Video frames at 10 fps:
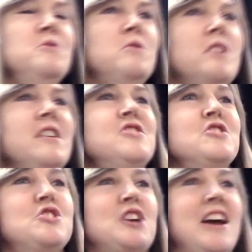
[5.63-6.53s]
too. Can I
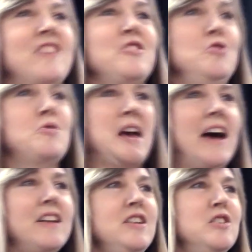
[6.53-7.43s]
just check that you
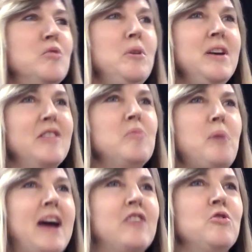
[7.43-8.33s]
can hear me in the
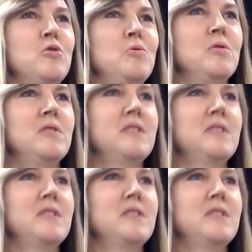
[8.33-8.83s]
back row?